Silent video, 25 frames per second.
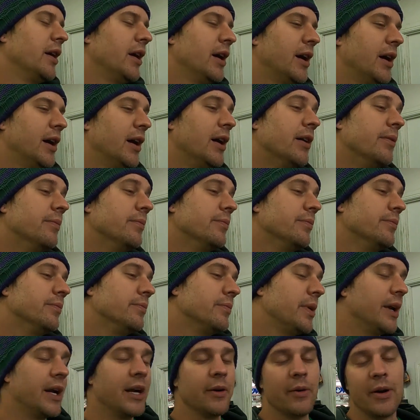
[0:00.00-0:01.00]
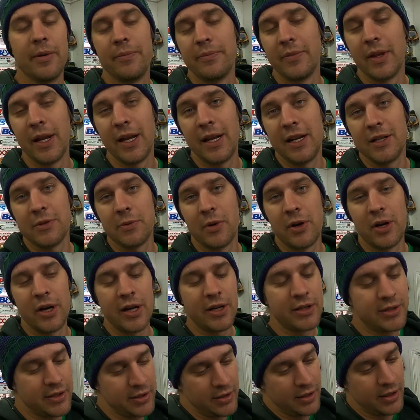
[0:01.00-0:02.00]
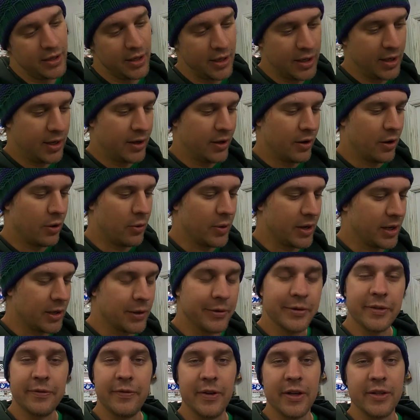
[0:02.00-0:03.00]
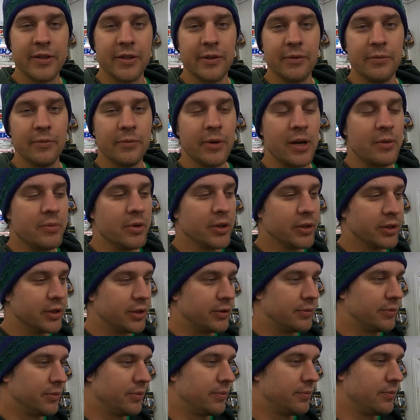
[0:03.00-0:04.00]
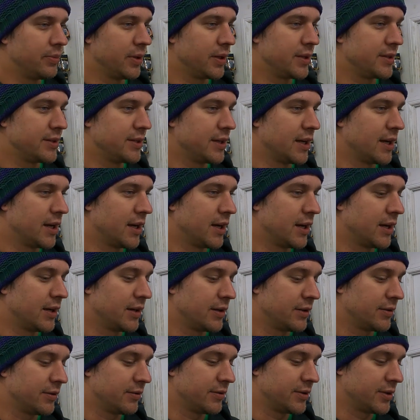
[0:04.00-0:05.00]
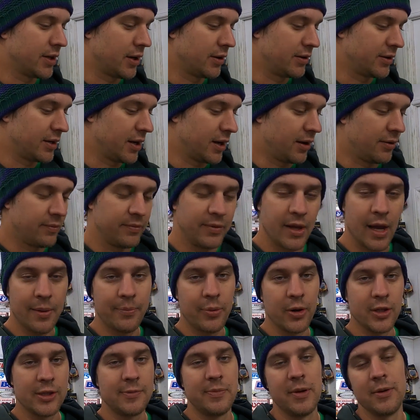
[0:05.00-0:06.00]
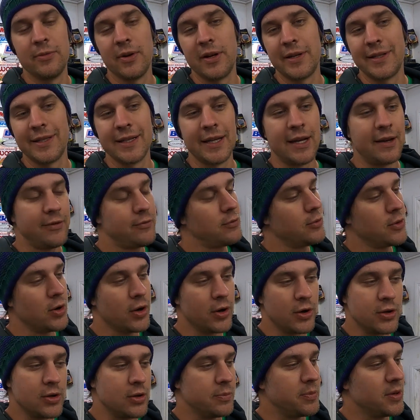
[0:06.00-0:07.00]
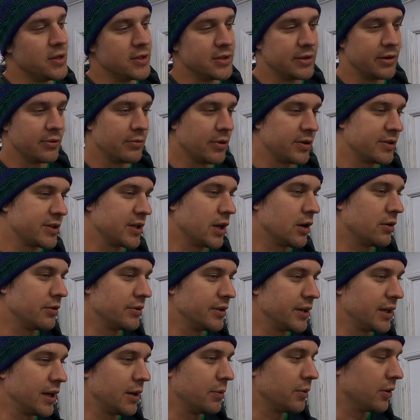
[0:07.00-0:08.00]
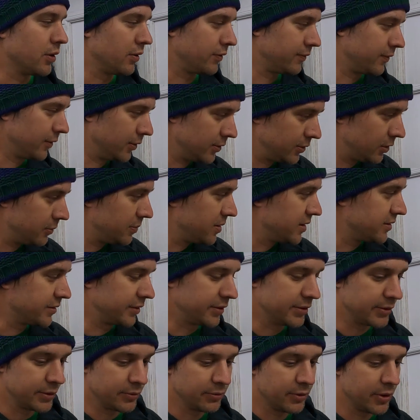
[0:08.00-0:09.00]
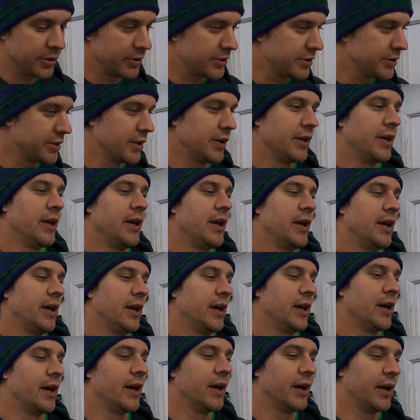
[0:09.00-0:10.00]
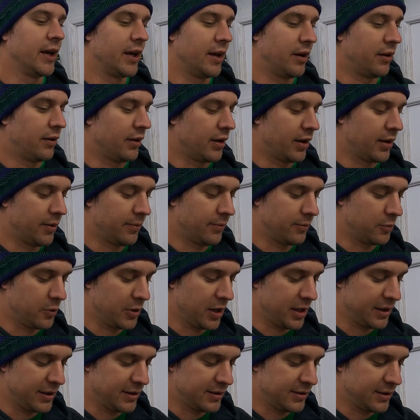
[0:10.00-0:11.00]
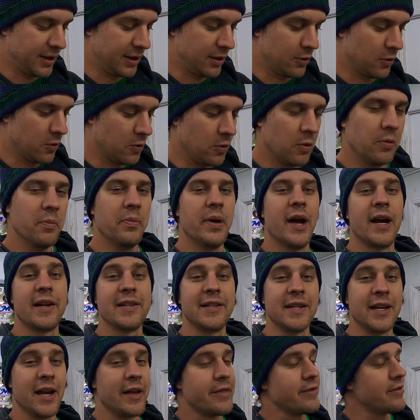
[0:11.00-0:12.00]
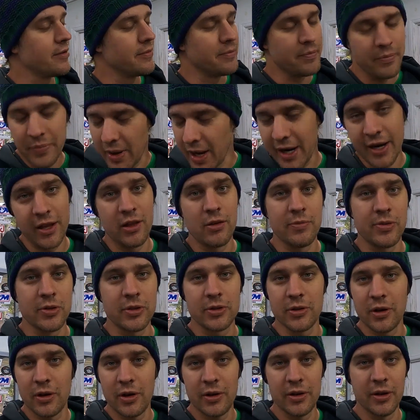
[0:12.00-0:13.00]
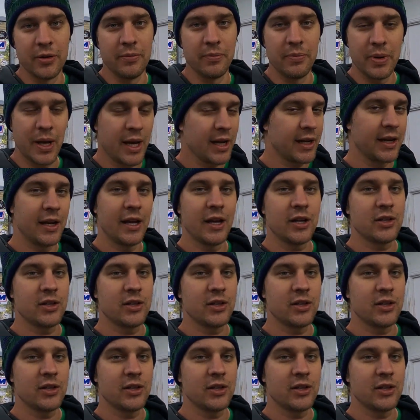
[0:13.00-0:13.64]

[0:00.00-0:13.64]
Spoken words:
But anyway, it is what it is. All we can do is fix it and rebuild it. But so yeah, that pot's been re-sleeved. We've got a new piston and rod to go in there. We've got a few new pistons and rods, and we'll get this thing all back together and back in the patrol and back in